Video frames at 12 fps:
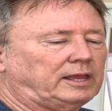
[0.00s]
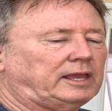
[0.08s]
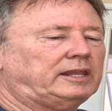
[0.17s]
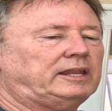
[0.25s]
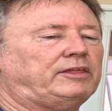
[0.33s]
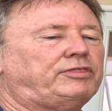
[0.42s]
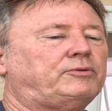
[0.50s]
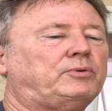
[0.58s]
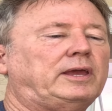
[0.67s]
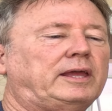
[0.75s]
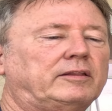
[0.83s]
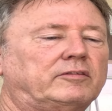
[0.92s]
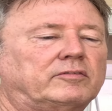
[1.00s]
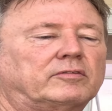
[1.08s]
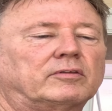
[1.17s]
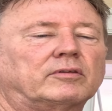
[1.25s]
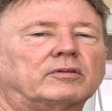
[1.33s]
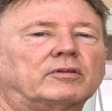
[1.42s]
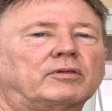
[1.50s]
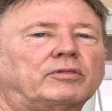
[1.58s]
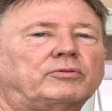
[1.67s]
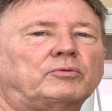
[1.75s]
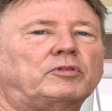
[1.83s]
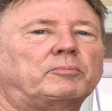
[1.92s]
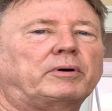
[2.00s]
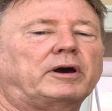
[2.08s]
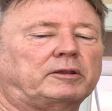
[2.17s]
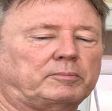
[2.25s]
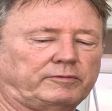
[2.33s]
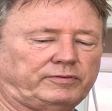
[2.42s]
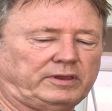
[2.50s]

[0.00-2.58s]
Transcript: and it threads through the bottom of